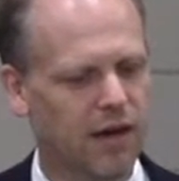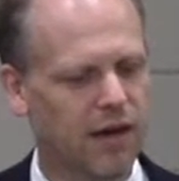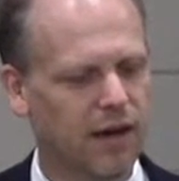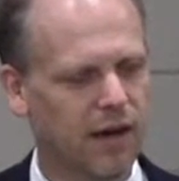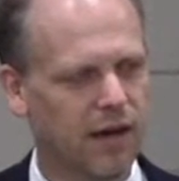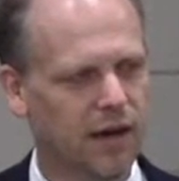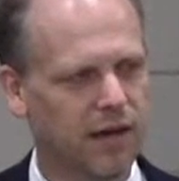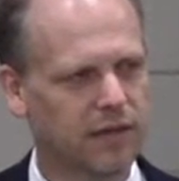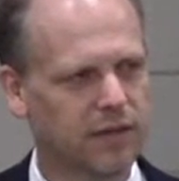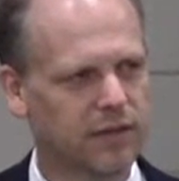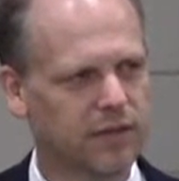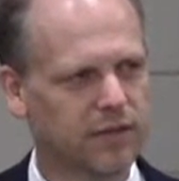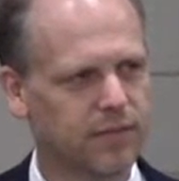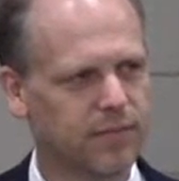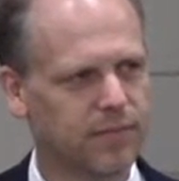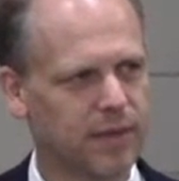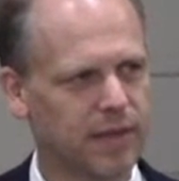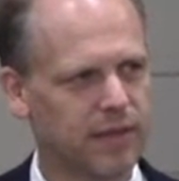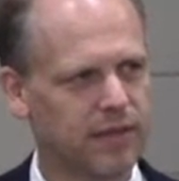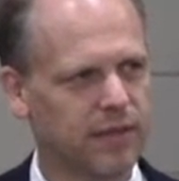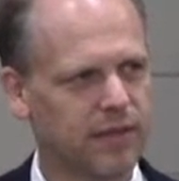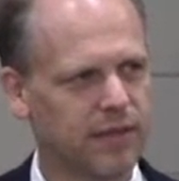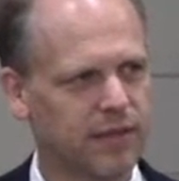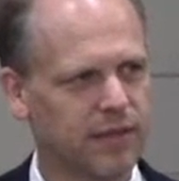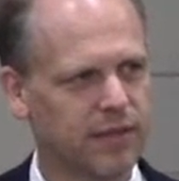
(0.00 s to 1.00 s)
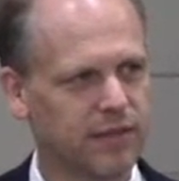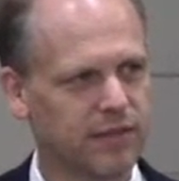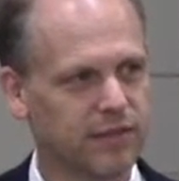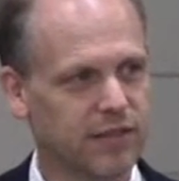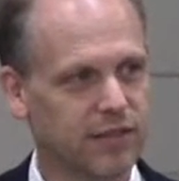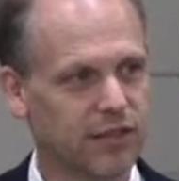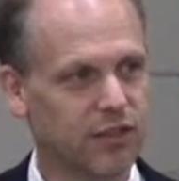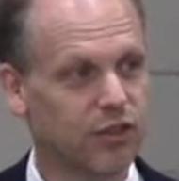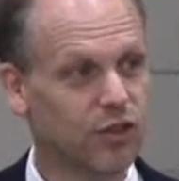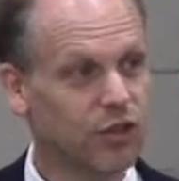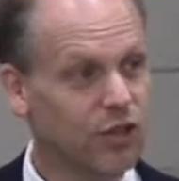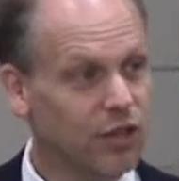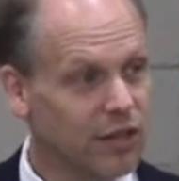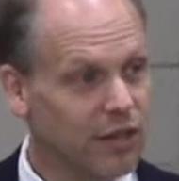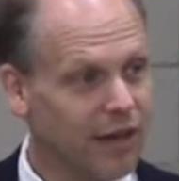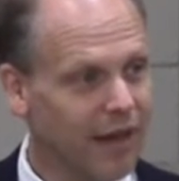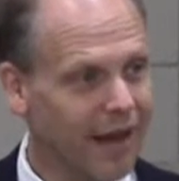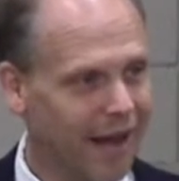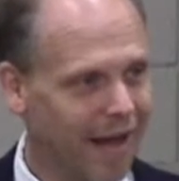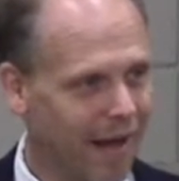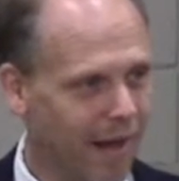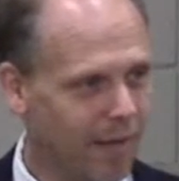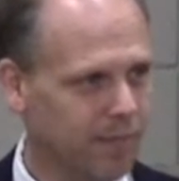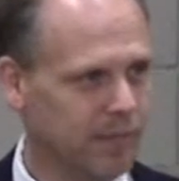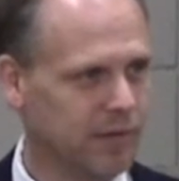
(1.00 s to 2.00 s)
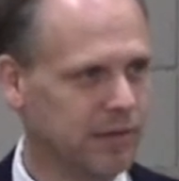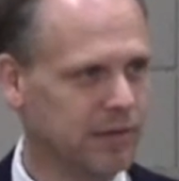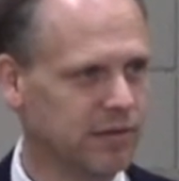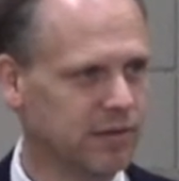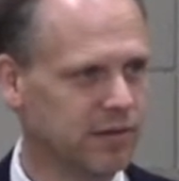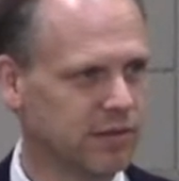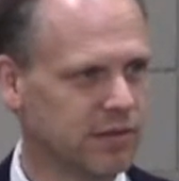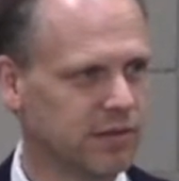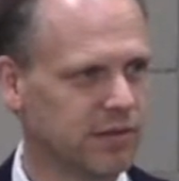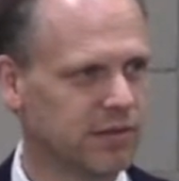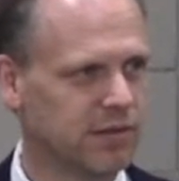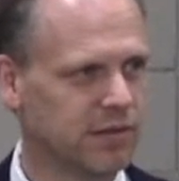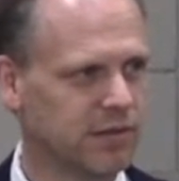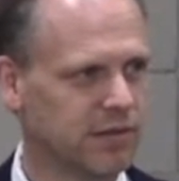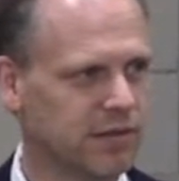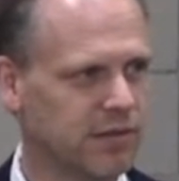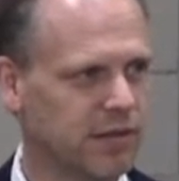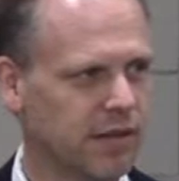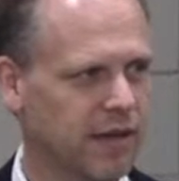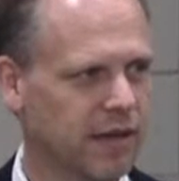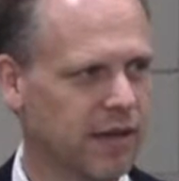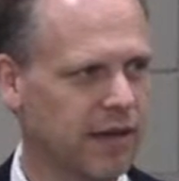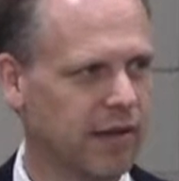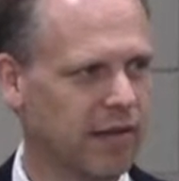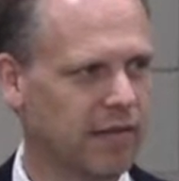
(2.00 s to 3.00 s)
unexpected things that could happen today.